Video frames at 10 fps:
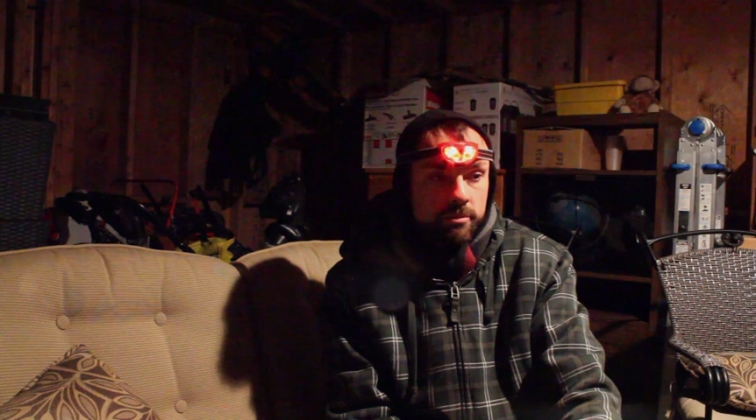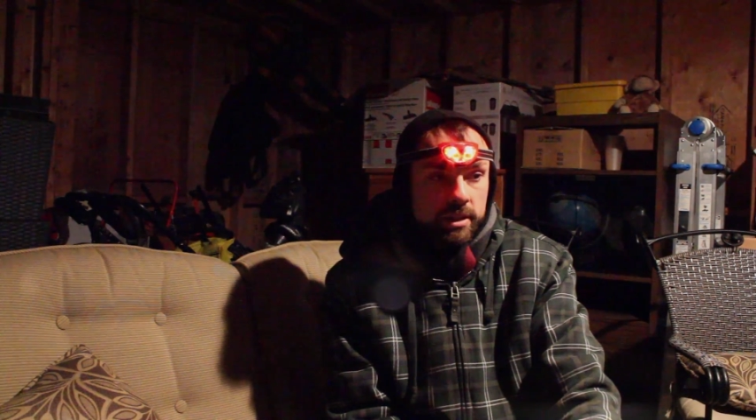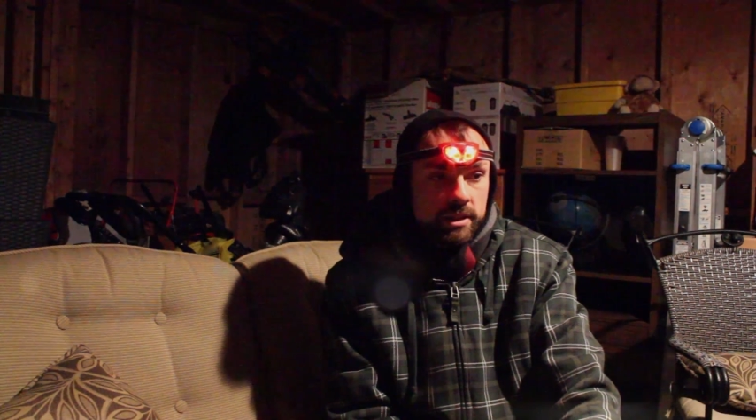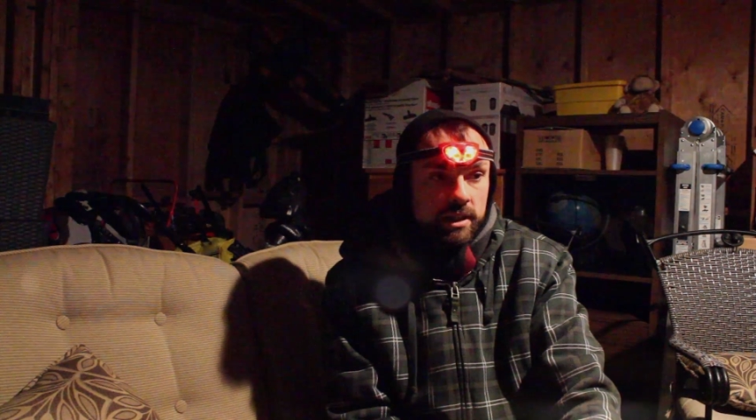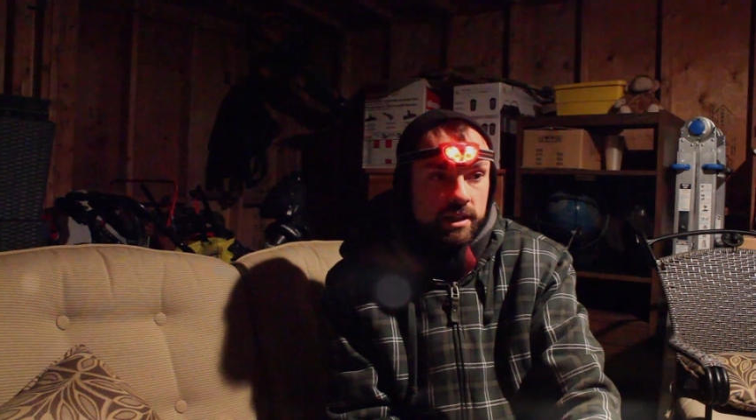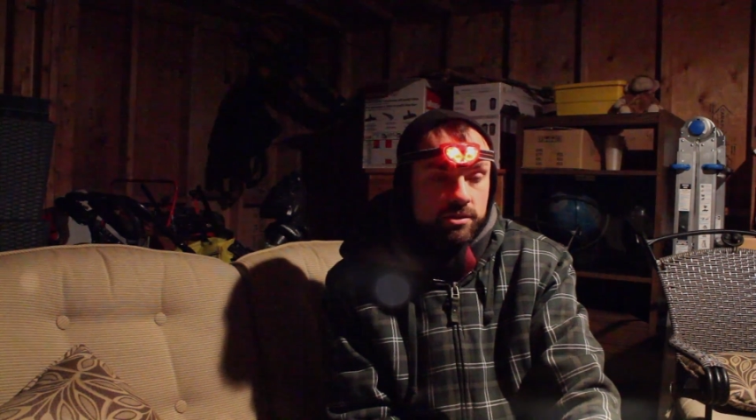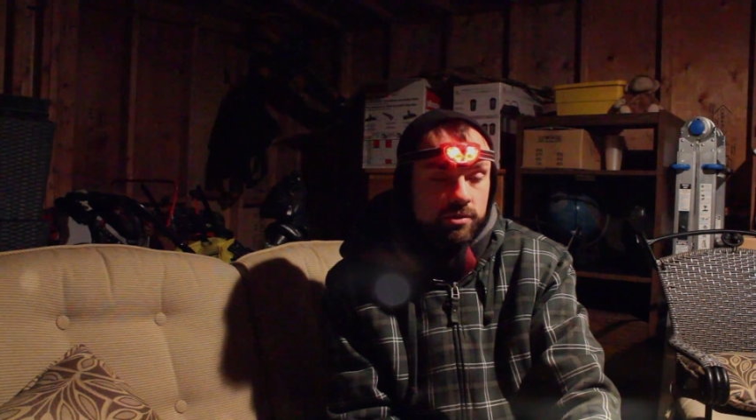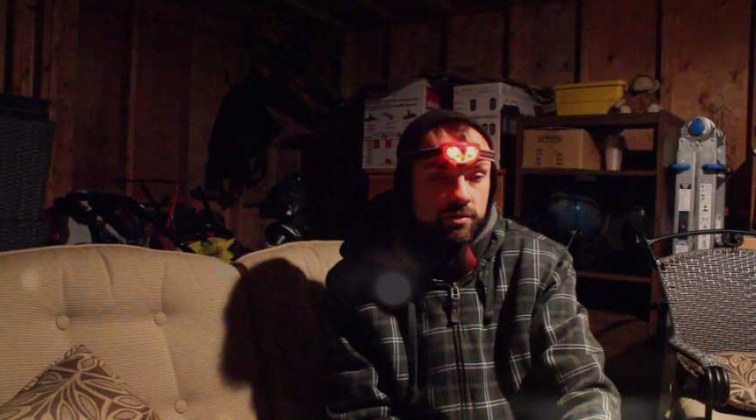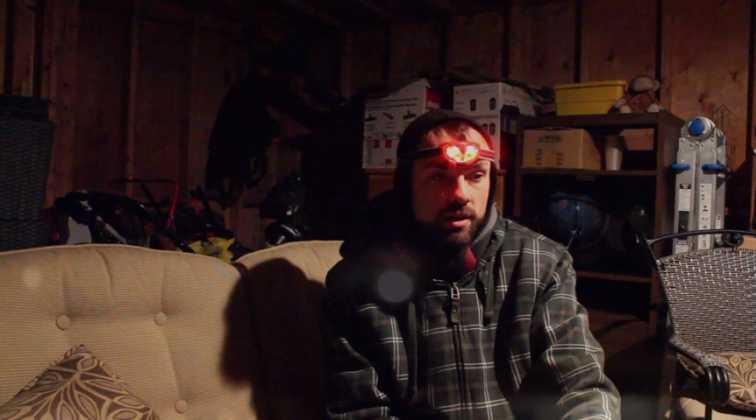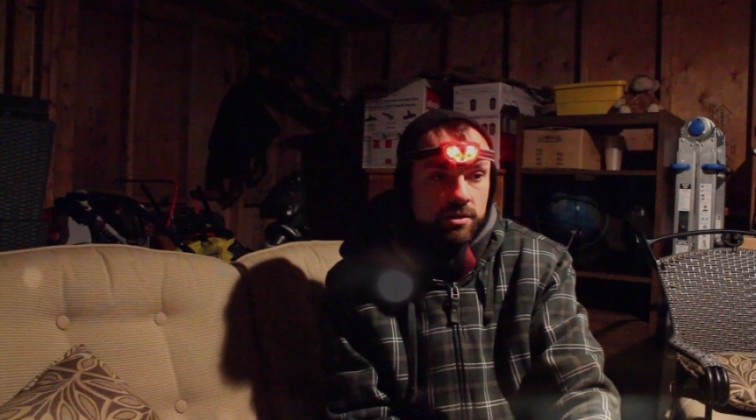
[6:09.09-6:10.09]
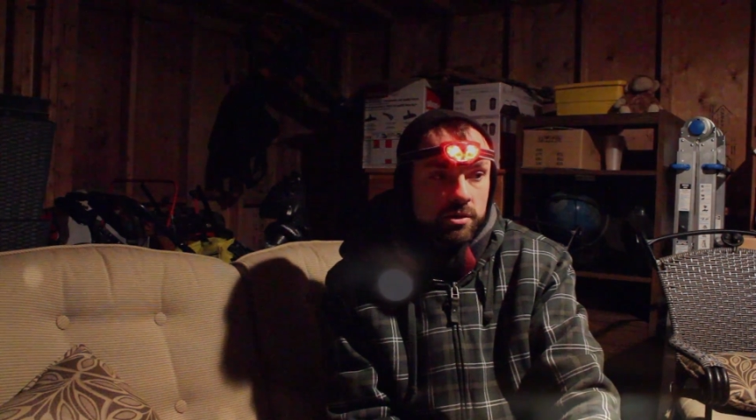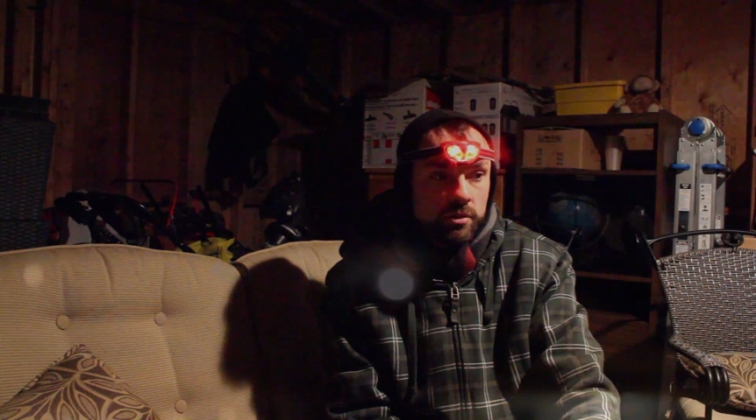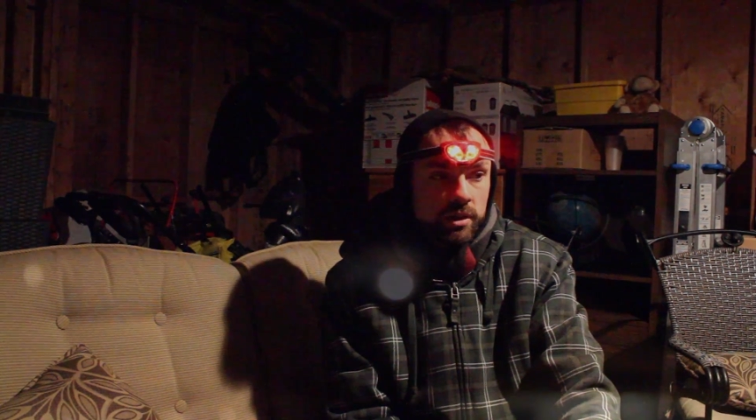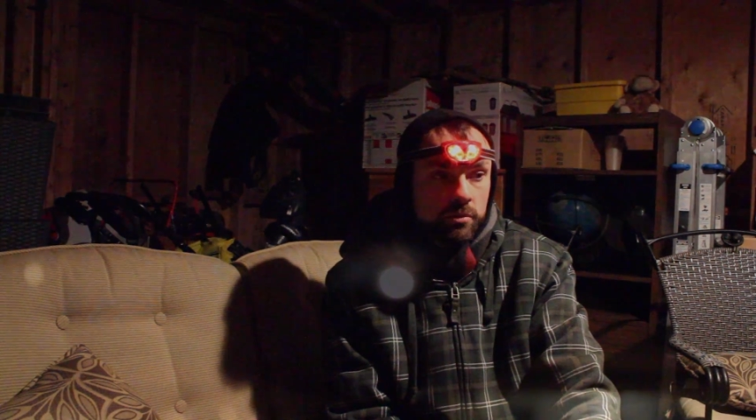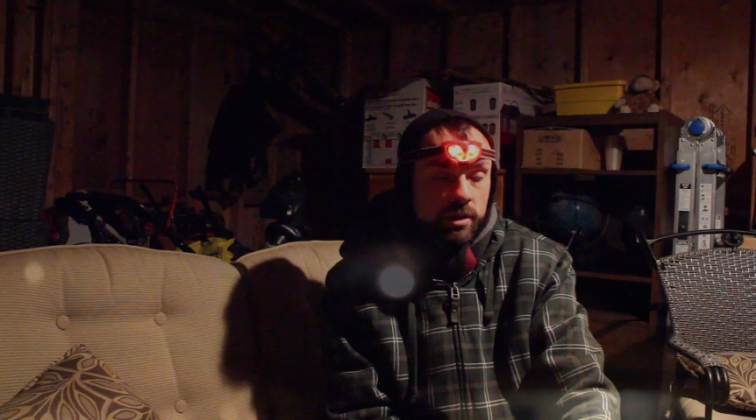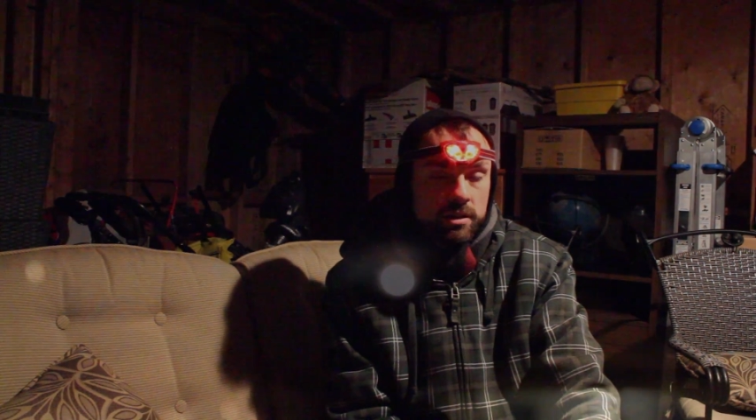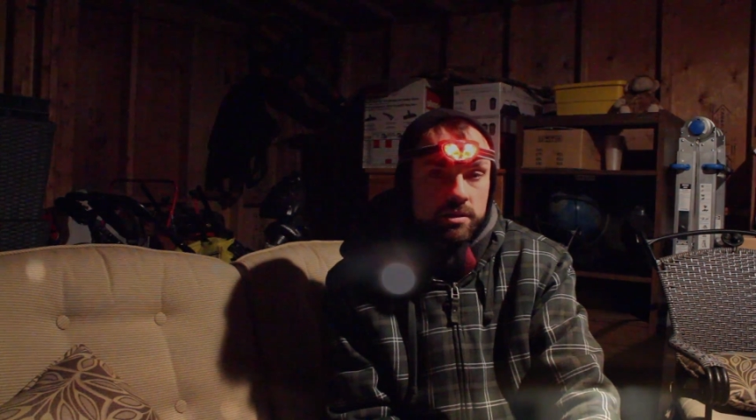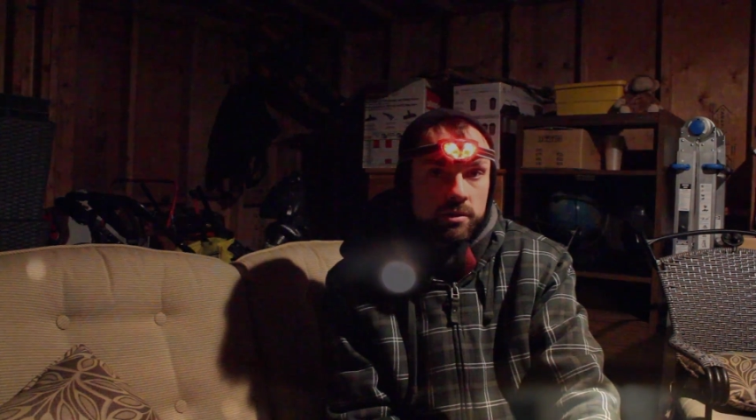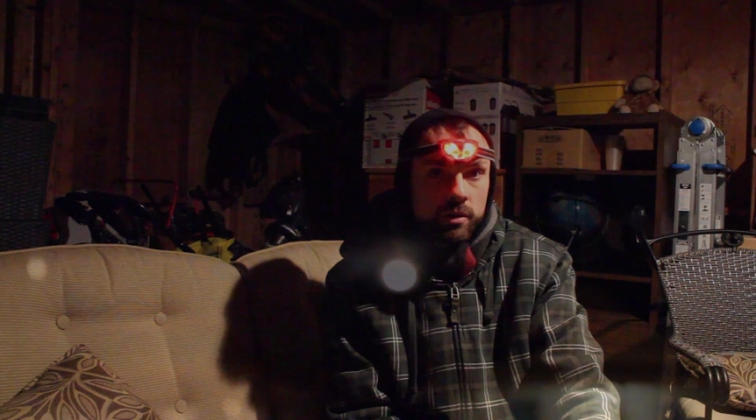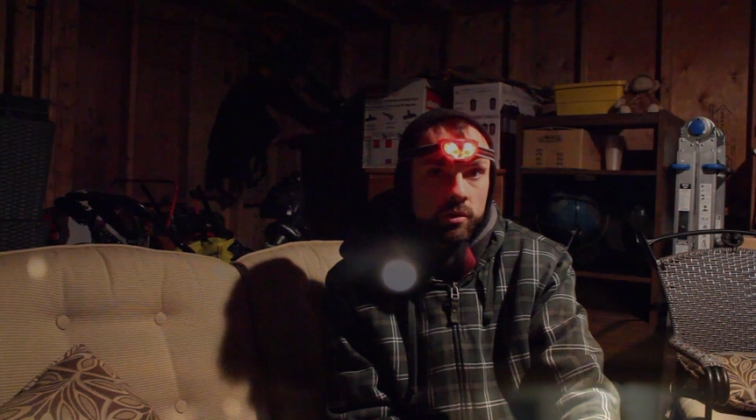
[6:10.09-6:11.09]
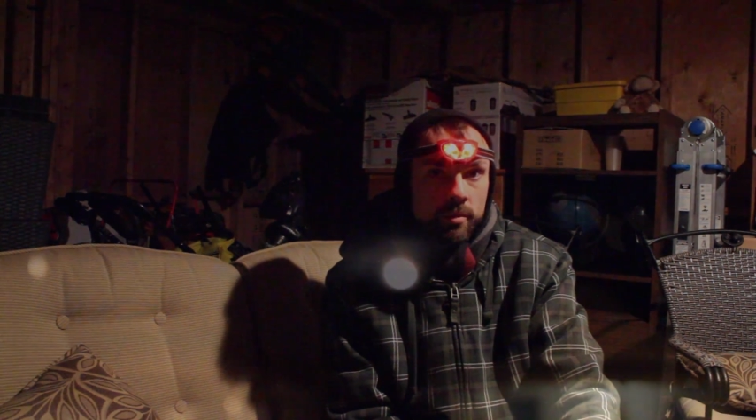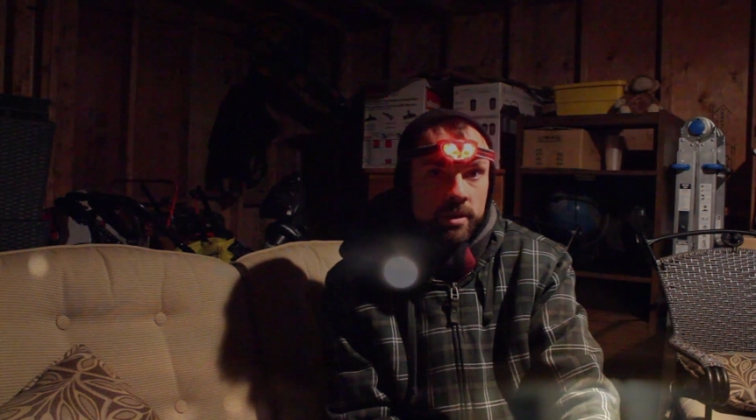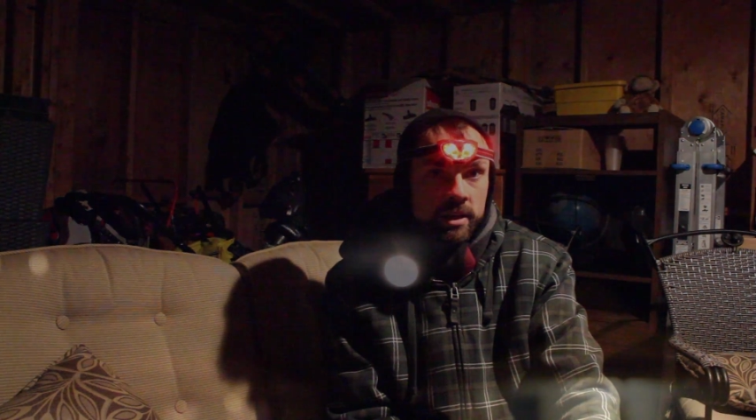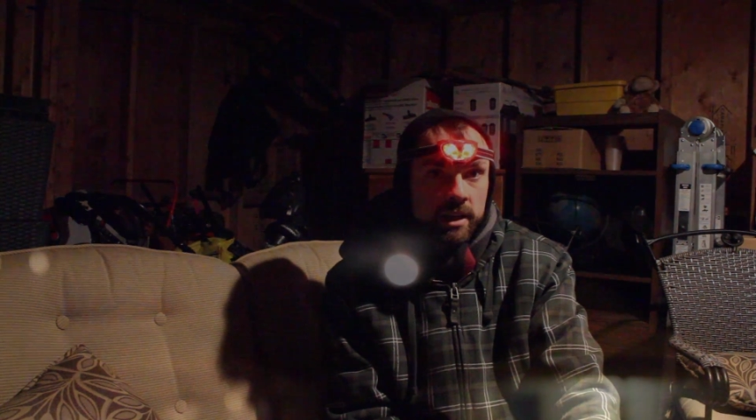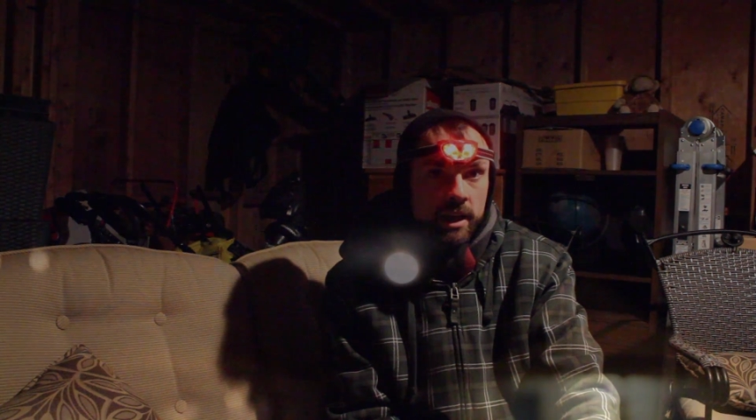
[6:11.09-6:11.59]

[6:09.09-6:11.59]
But uh, so far so good with this new equipment